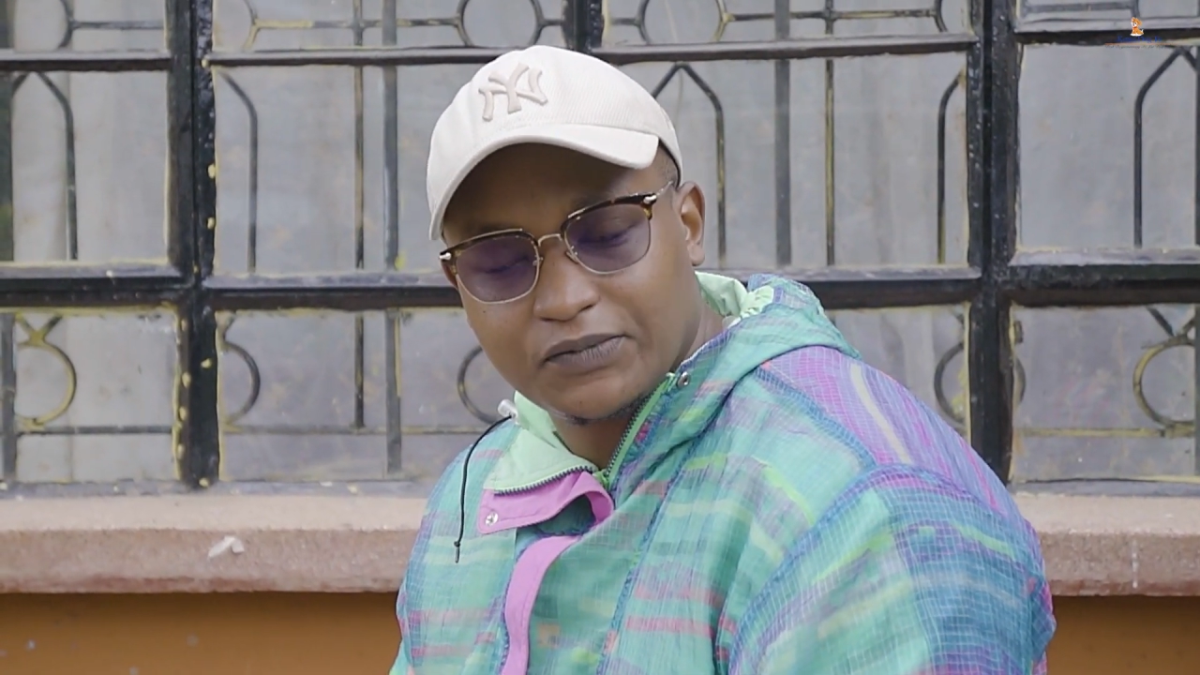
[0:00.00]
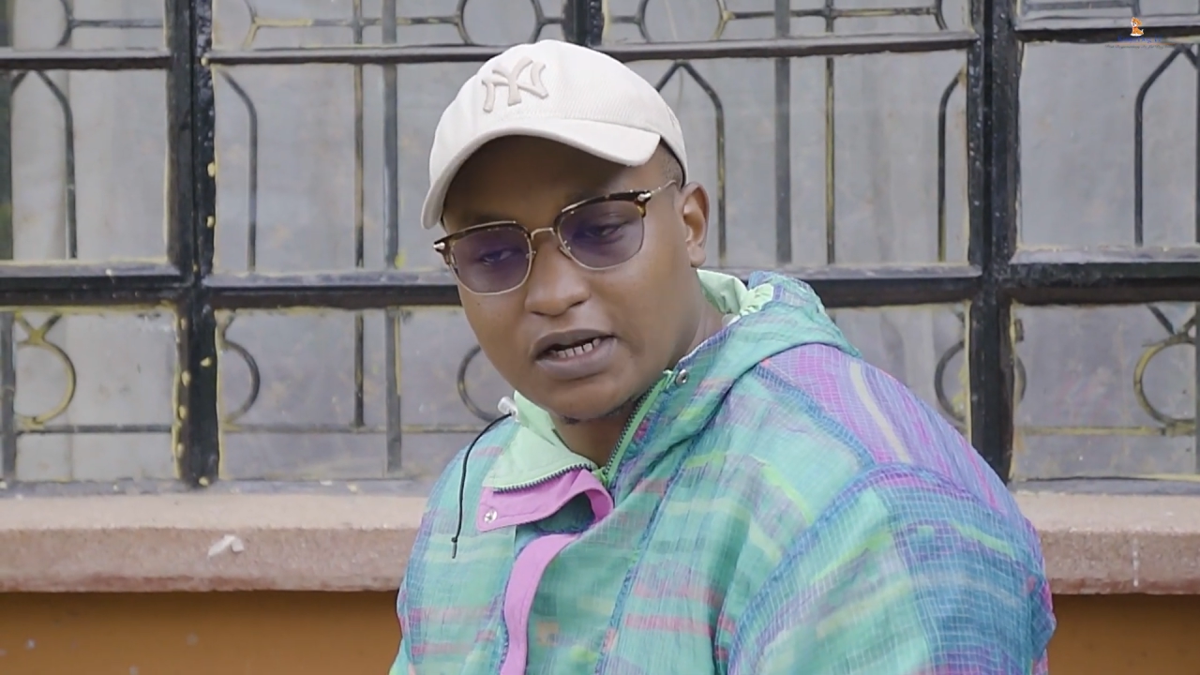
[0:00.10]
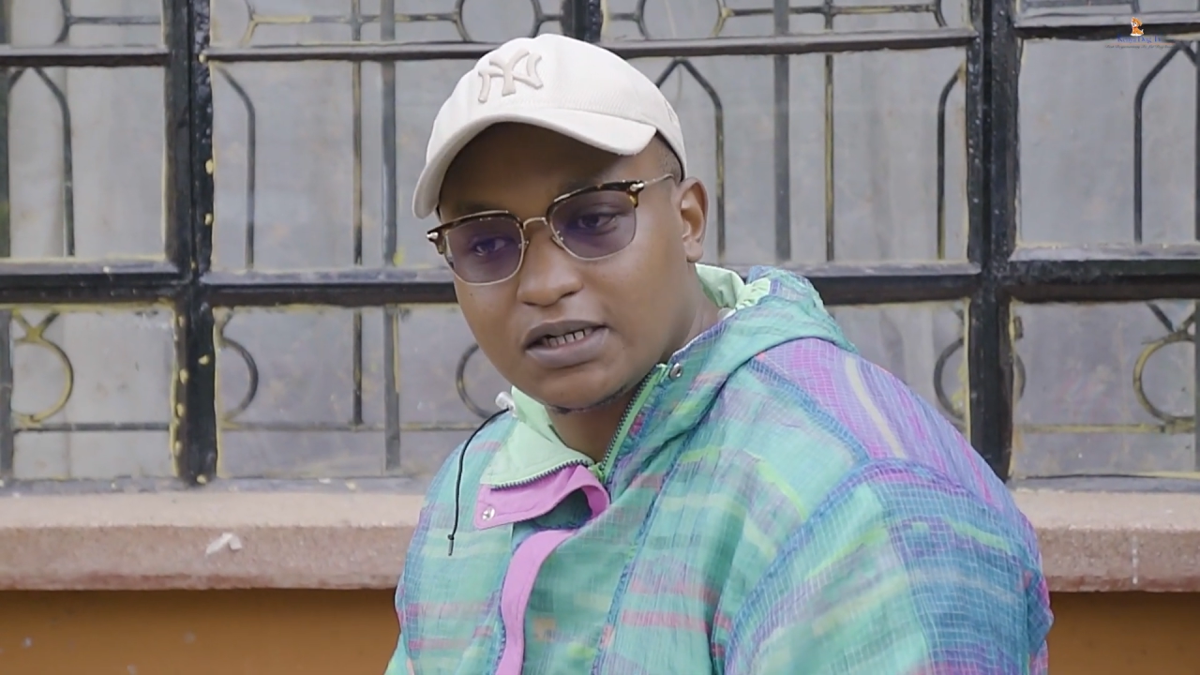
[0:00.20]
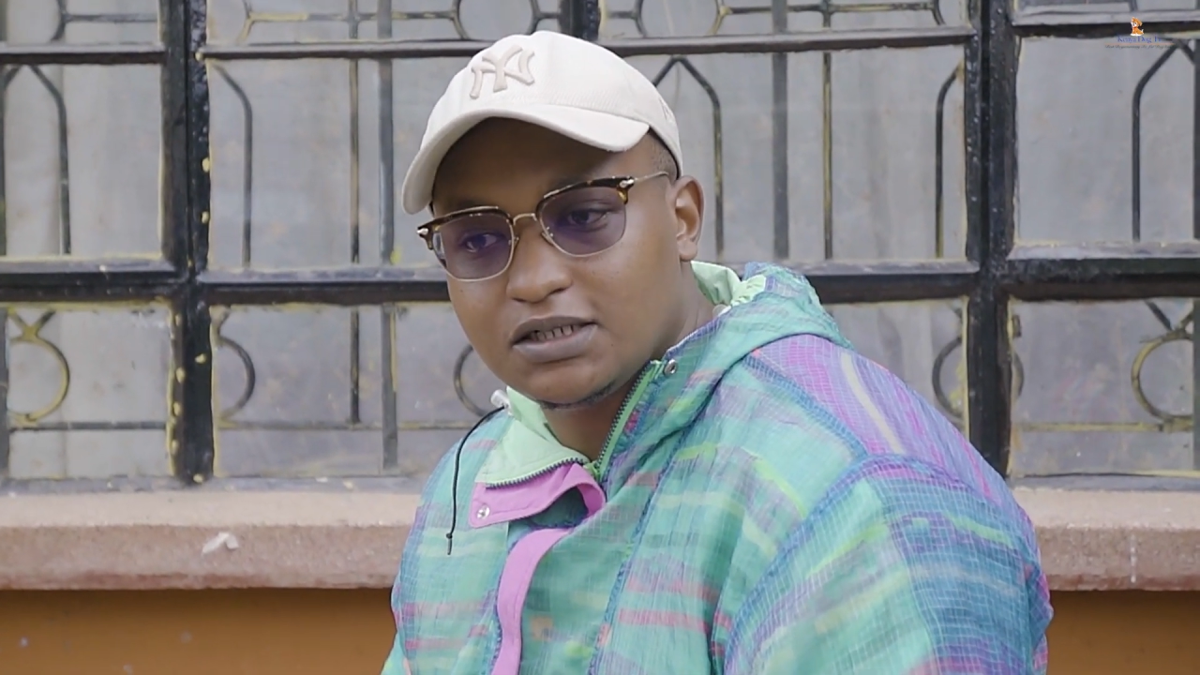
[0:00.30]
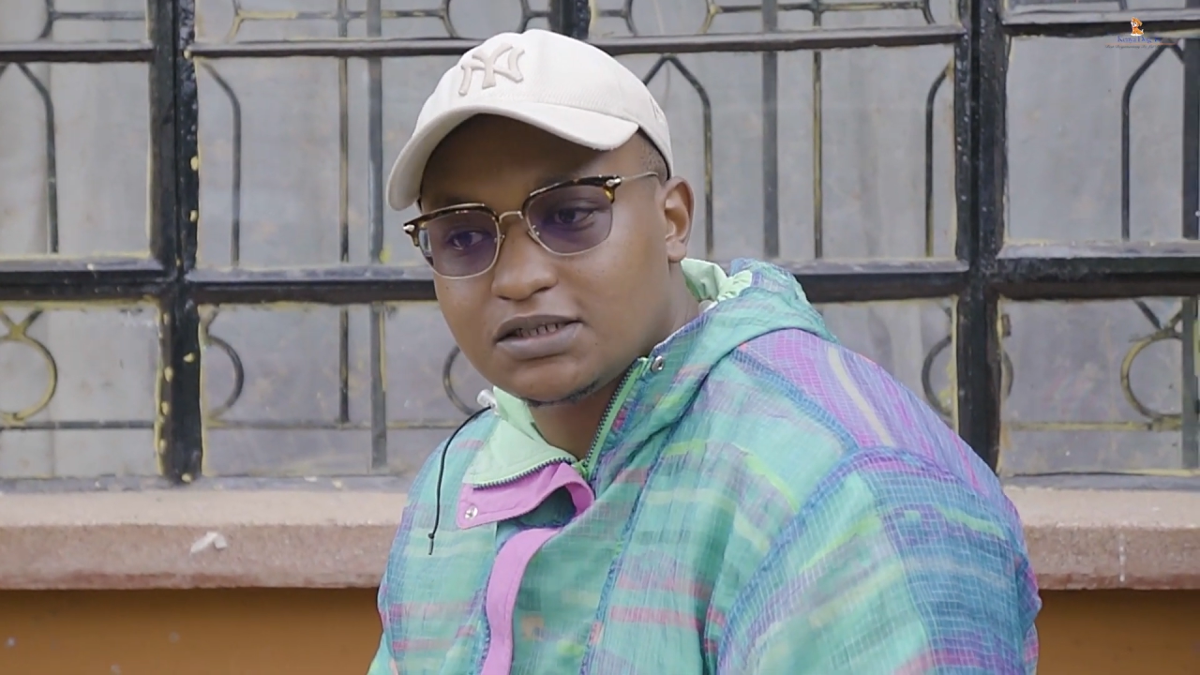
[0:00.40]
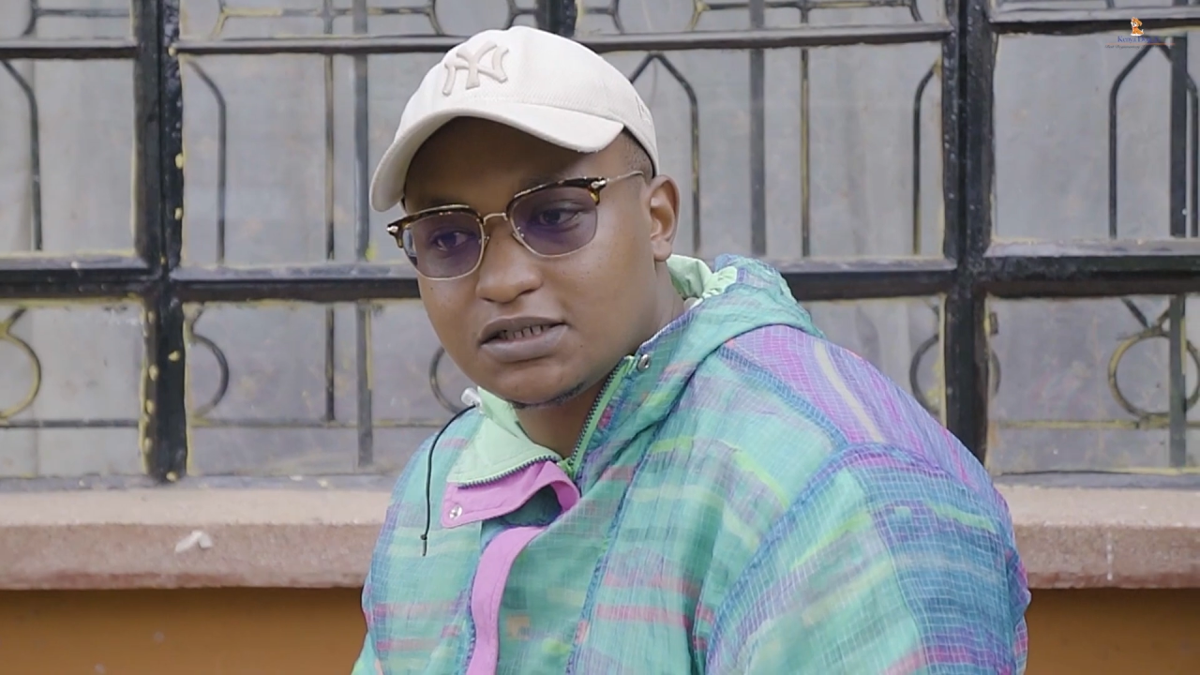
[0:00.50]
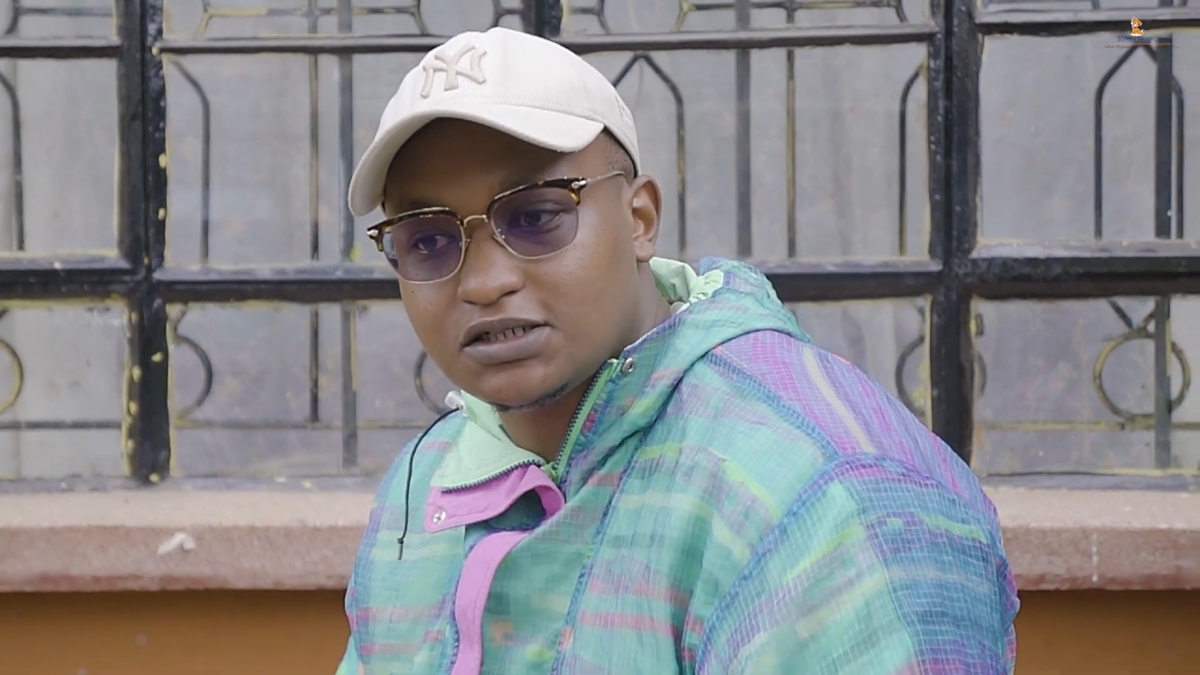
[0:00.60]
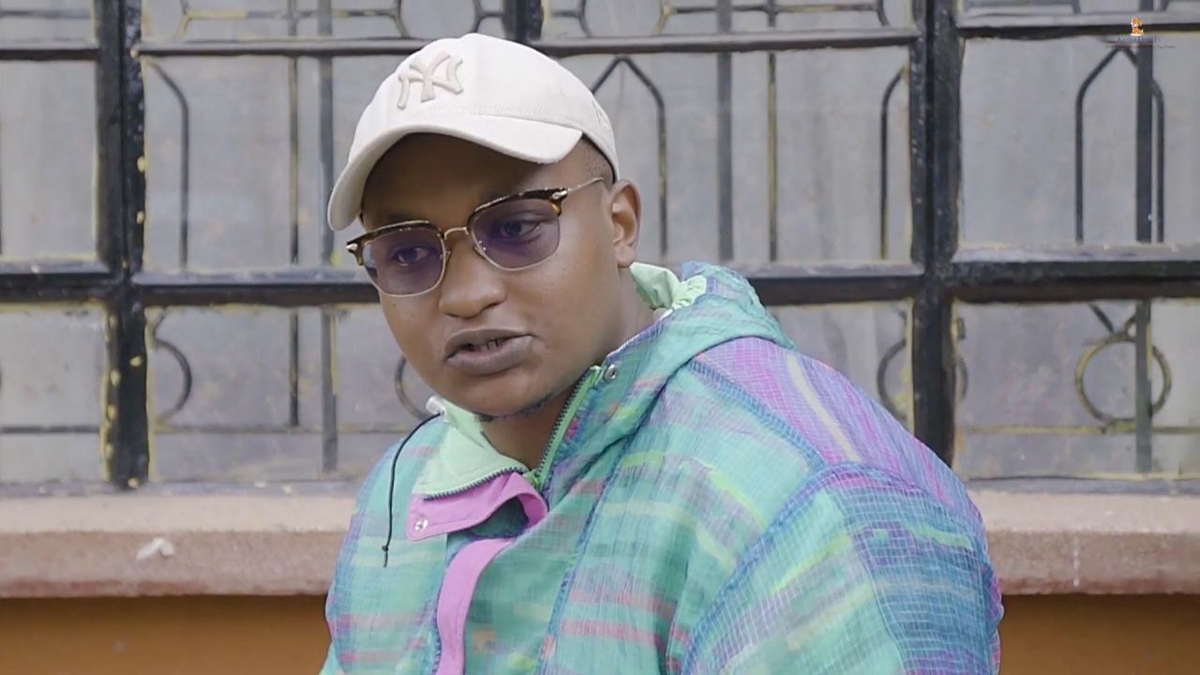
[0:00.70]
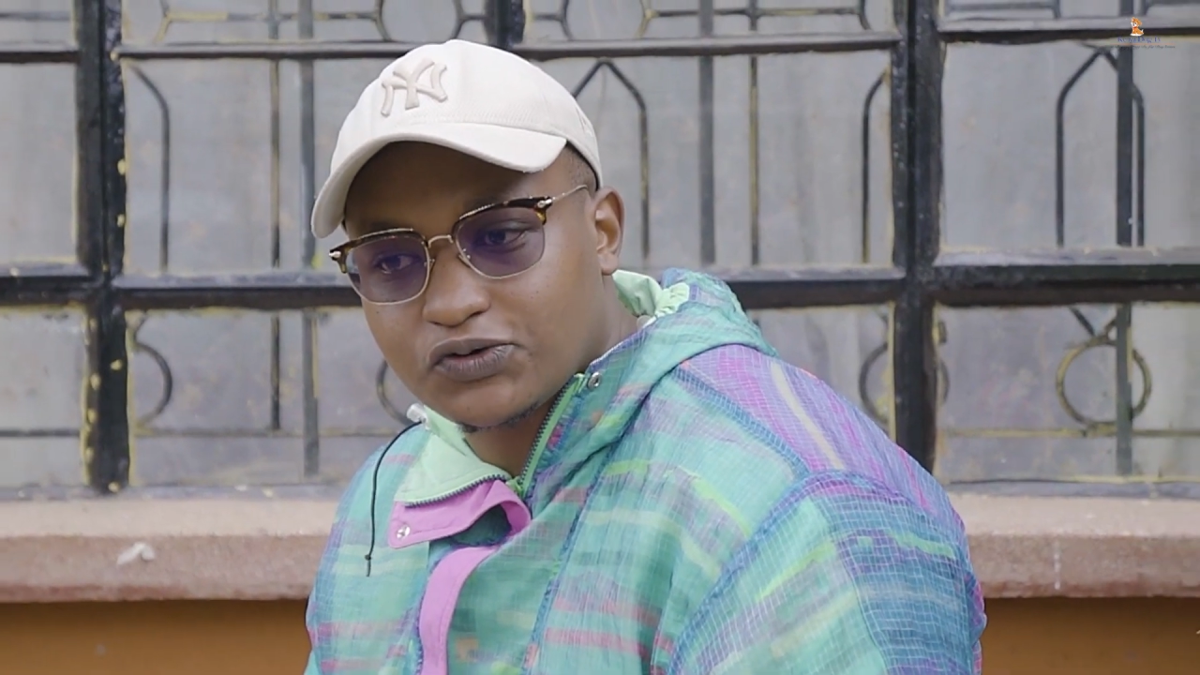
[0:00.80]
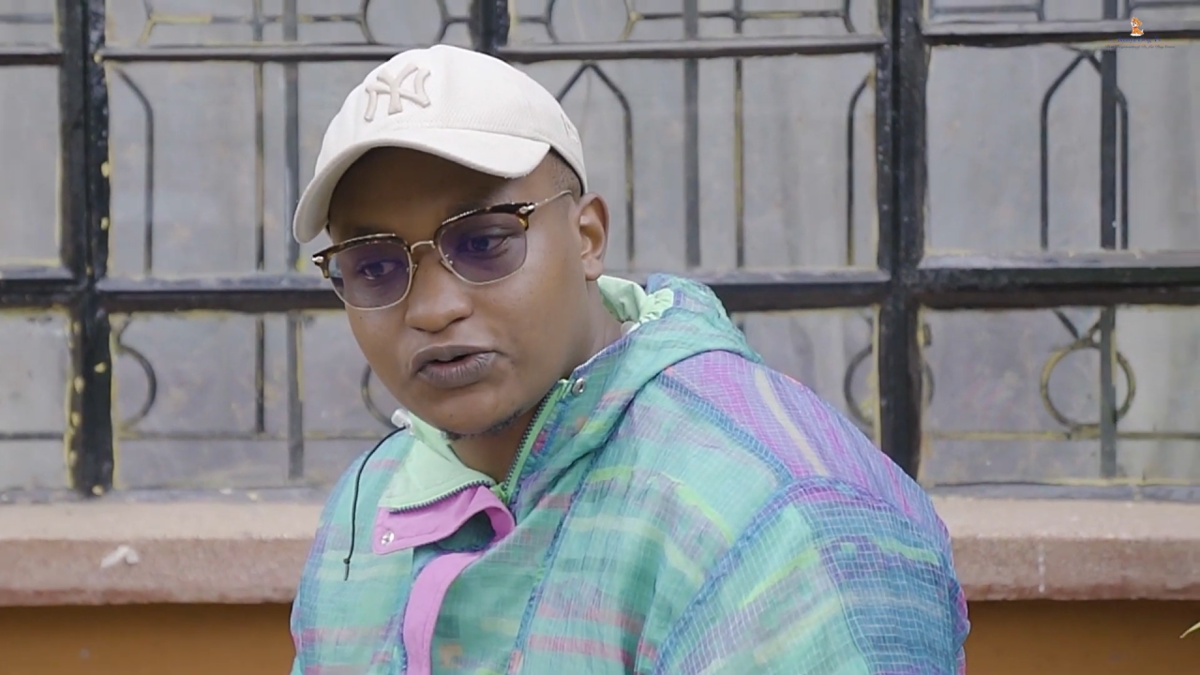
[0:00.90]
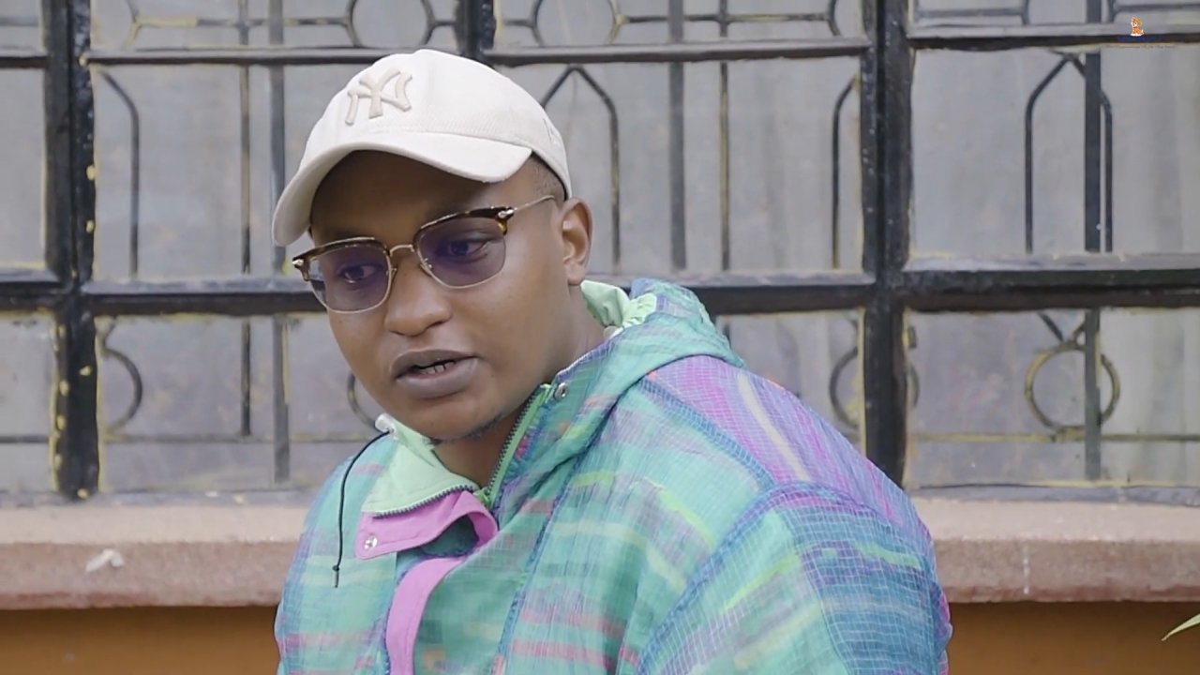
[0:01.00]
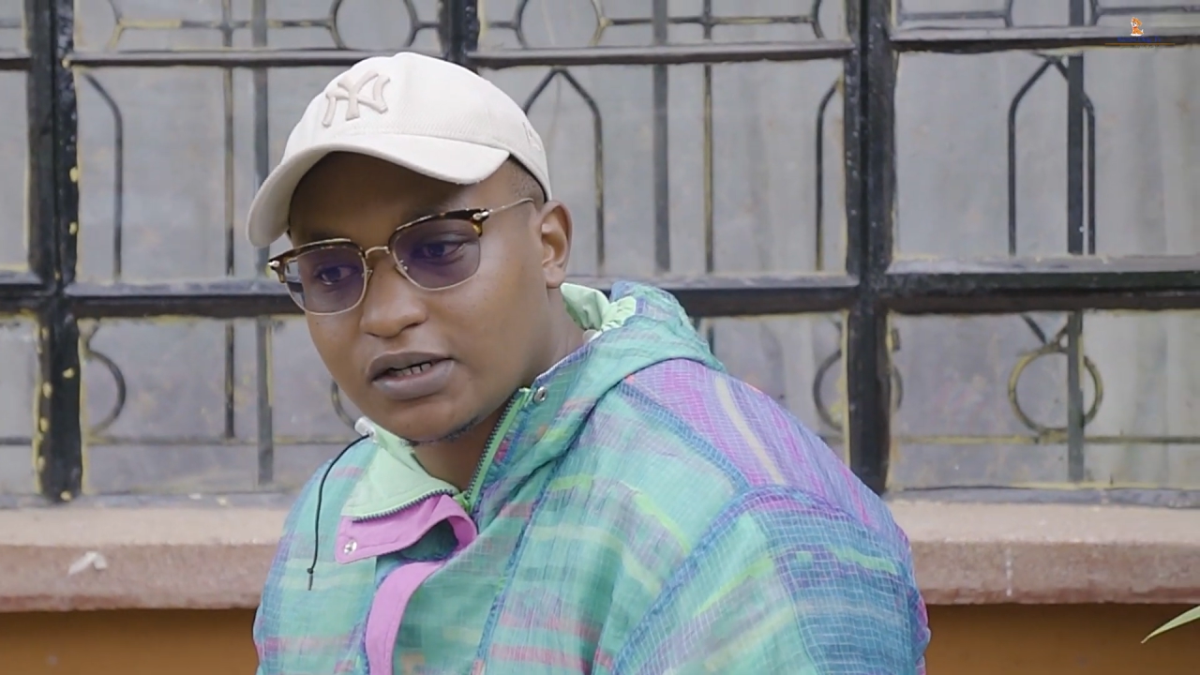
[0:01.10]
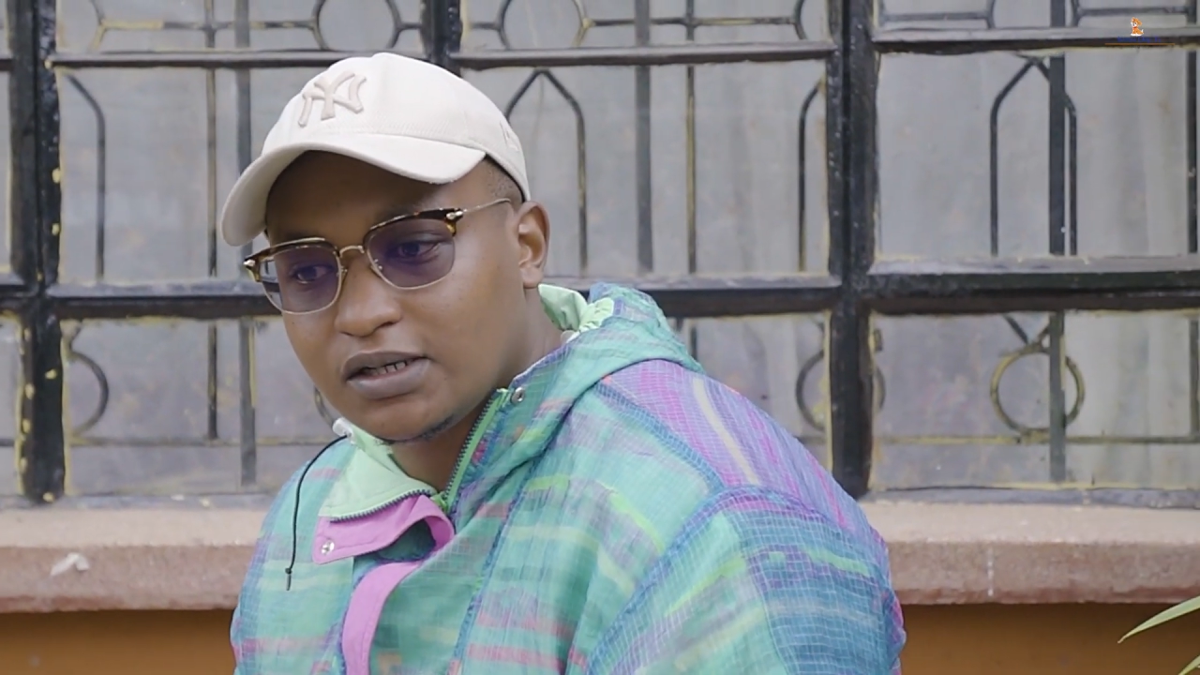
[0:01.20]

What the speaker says: At least it's grown.